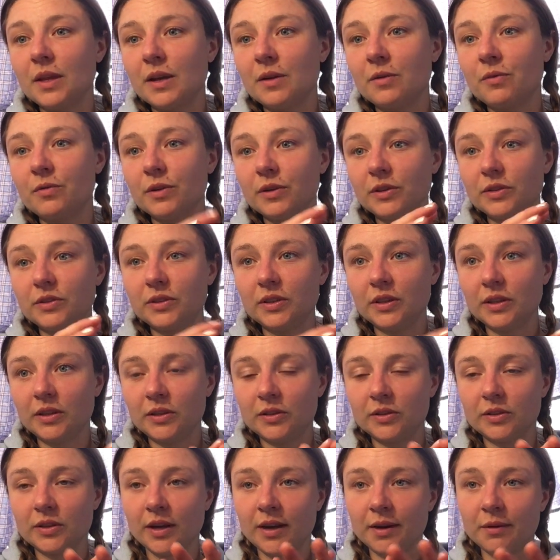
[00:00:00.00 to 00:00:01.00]

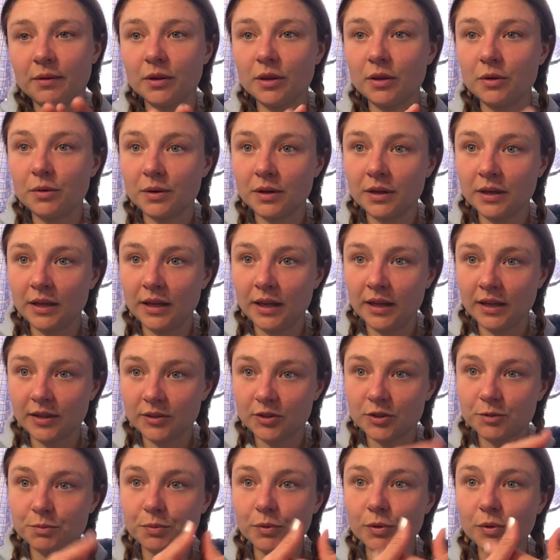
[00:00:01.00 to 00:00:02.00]
versus I really want to
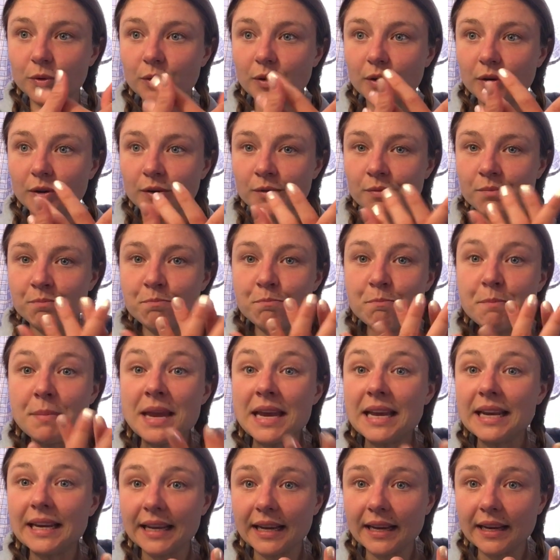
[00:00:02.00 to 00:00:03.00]
explore
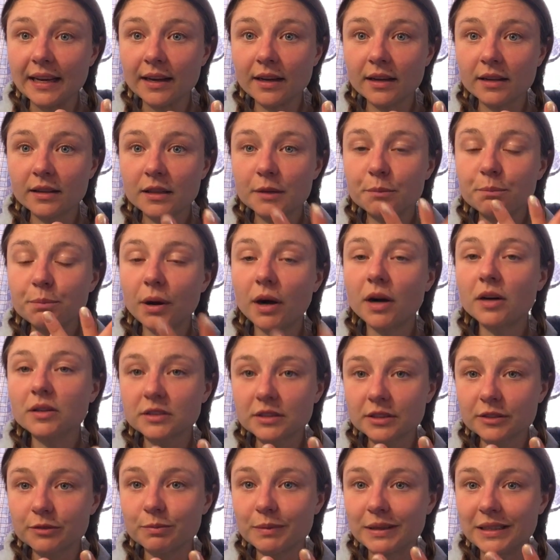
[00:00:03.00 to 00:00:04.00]
meeting the parts
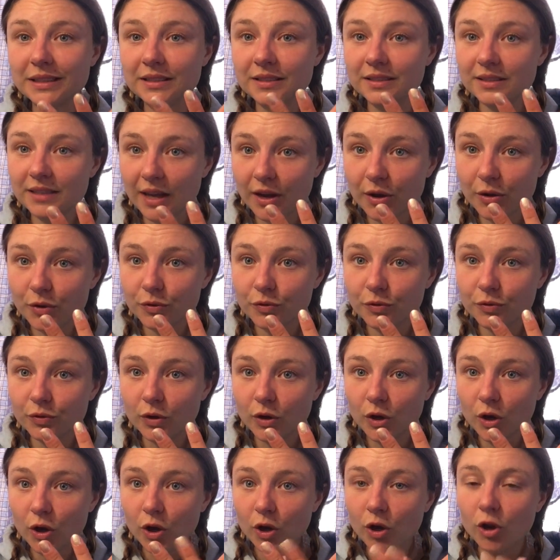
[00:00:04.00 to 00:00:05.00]
of myself
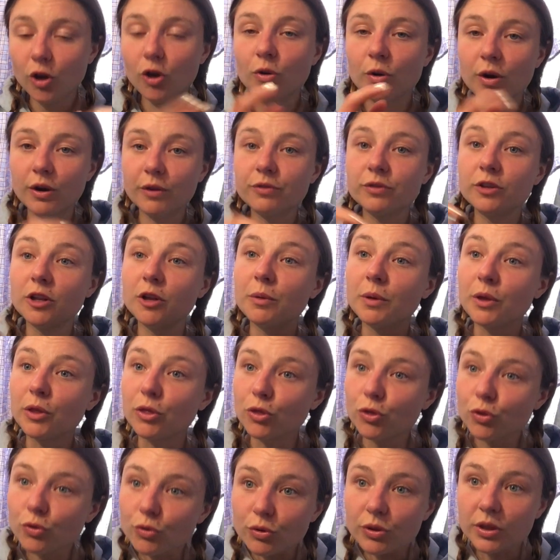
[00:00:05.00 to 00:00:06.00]
who are flowing
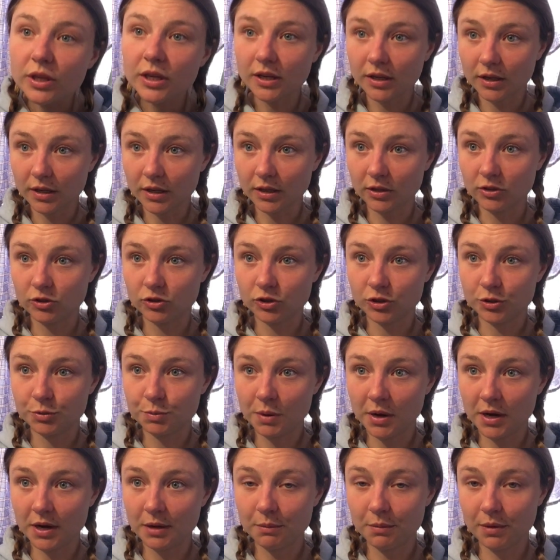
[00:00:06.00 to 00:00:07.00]
through the unconscious
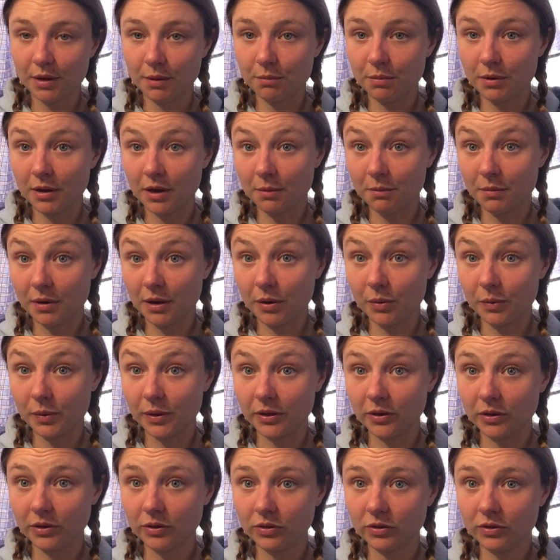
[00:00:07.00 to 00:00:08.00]
body mind beyond my
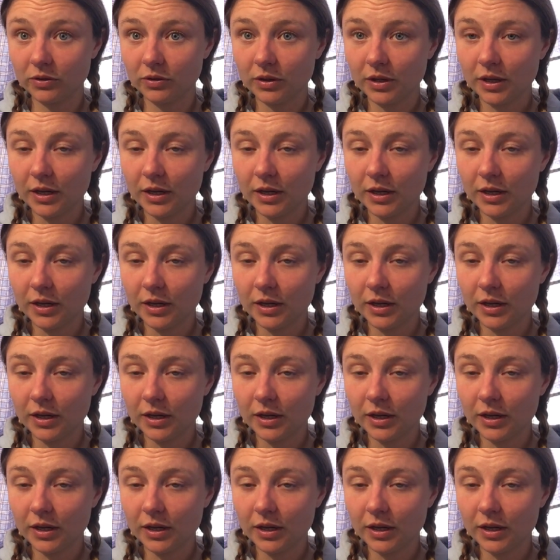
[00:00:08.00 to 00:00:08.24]
awareness.